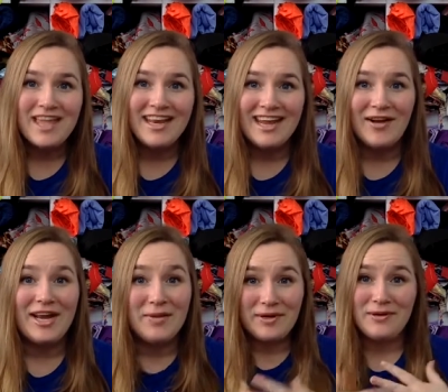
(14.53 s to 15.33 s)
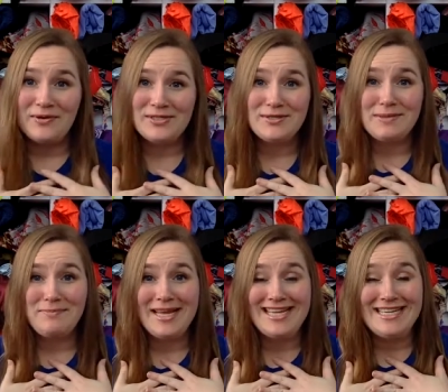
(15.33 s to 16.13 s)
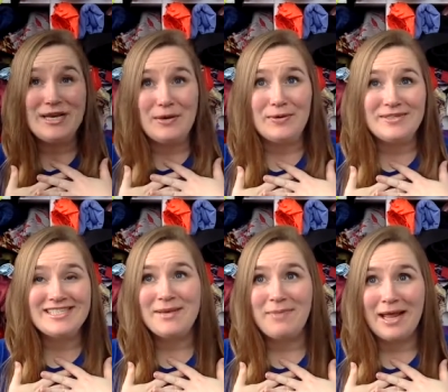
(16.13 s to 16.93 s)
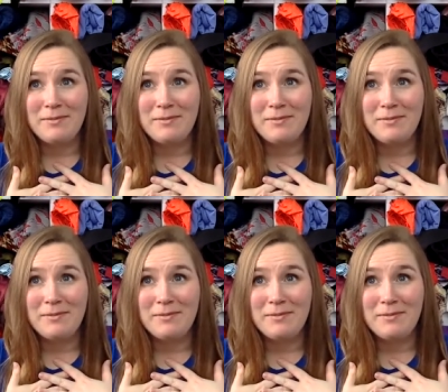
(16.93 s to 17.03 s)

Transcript: And now anyone who knows me knows that